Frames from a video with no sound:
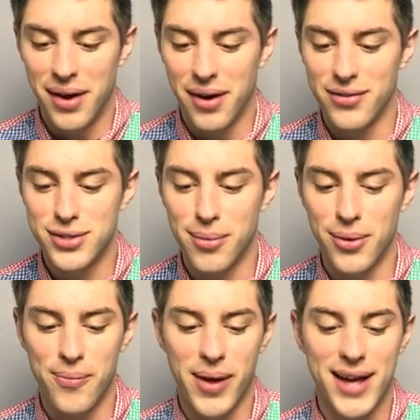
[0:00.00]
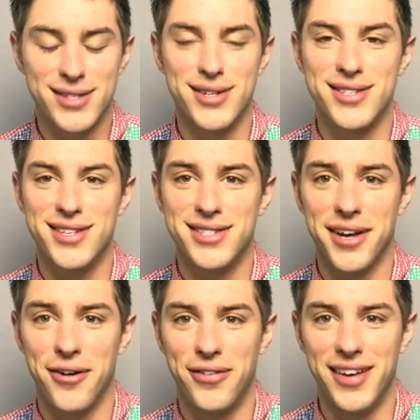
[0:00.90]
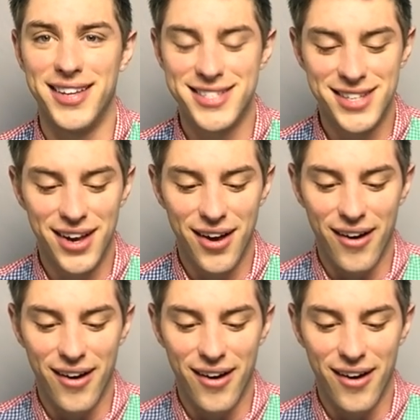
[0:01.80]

of someone who plasters his selfies